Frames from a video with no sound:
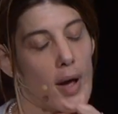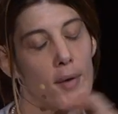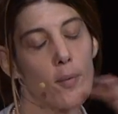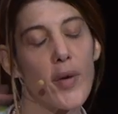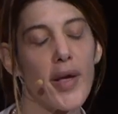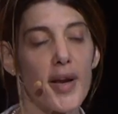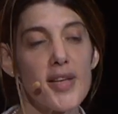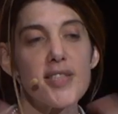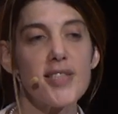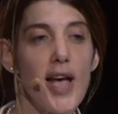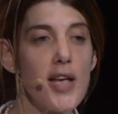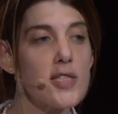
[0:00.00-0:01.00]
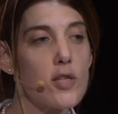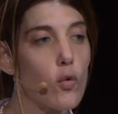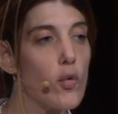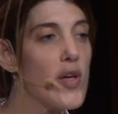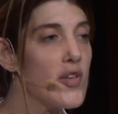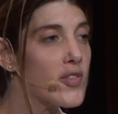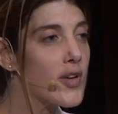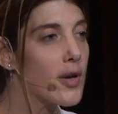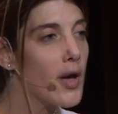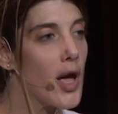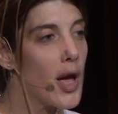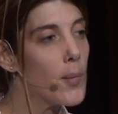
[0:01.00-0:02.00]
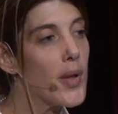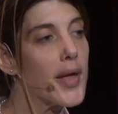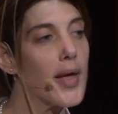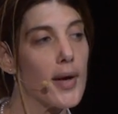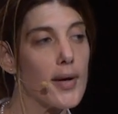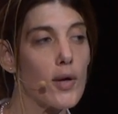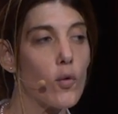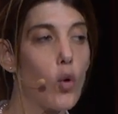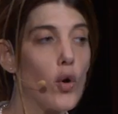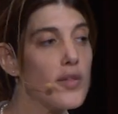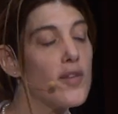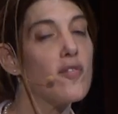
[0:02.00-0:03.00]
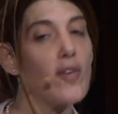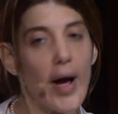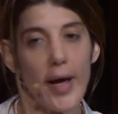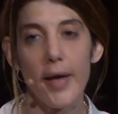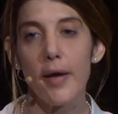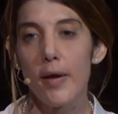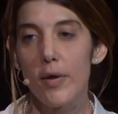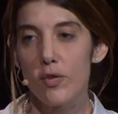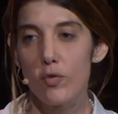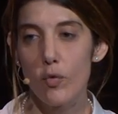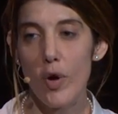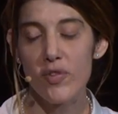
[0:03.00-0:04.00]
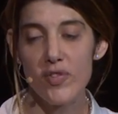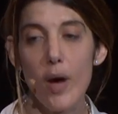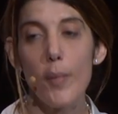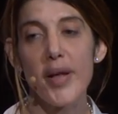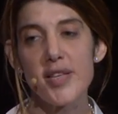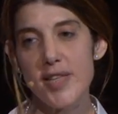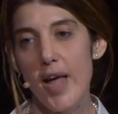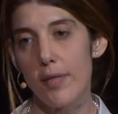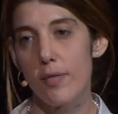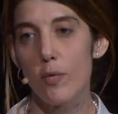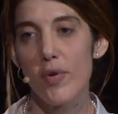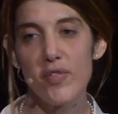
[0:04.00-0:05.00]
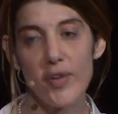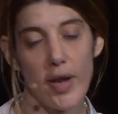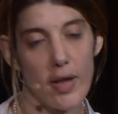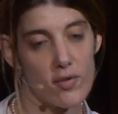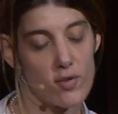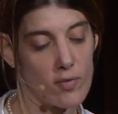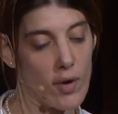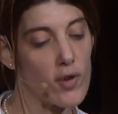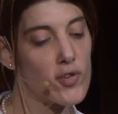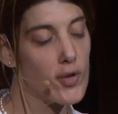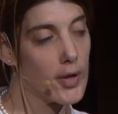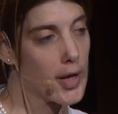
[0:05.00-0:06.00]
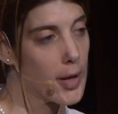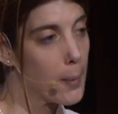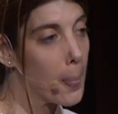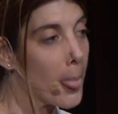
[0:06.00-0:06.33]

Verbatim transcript: uh, we can assess the risk and we can quantify to uh, some extent the resilience of our city.